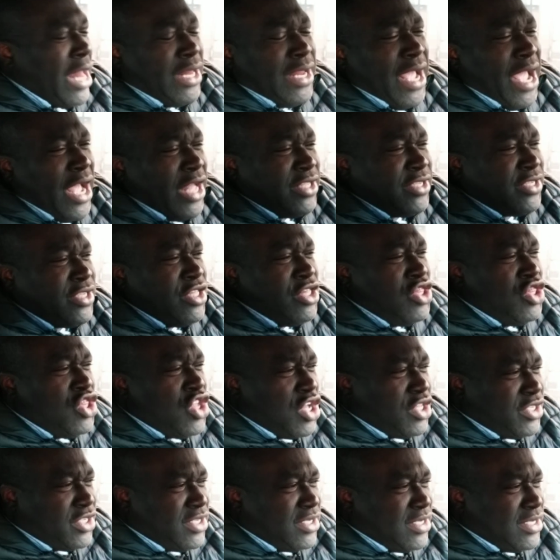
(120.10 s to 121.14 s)
it's
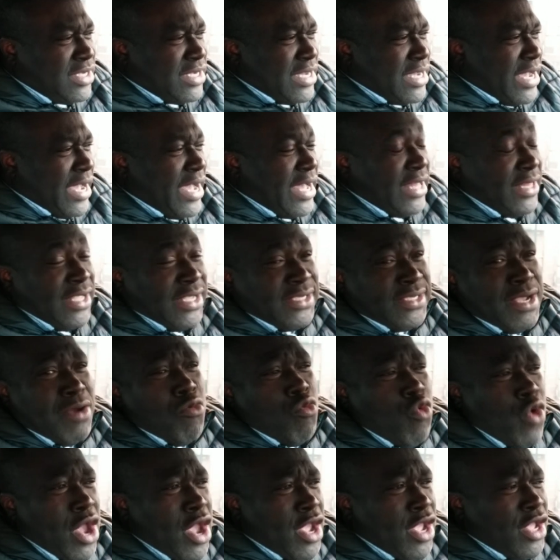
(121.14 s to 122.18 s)
not the same
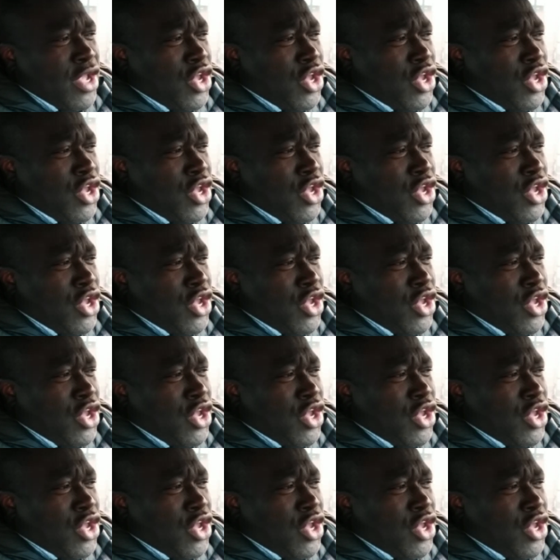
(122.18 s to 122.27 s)
way